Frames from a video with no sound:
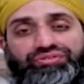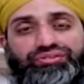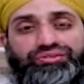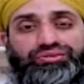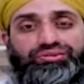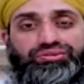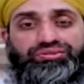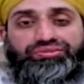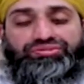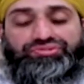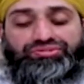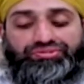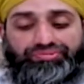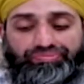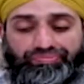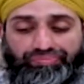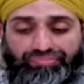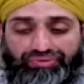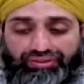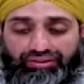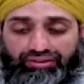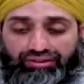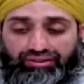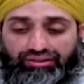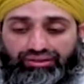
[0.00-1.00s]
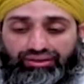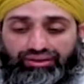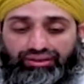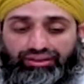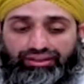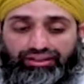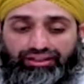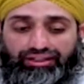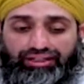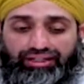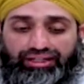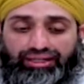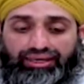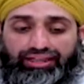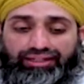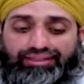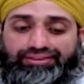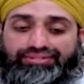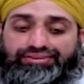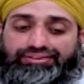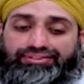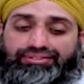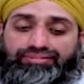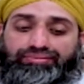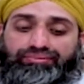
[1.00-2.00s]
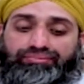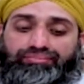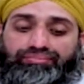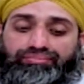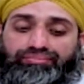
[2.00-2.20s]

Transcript: of a roof. And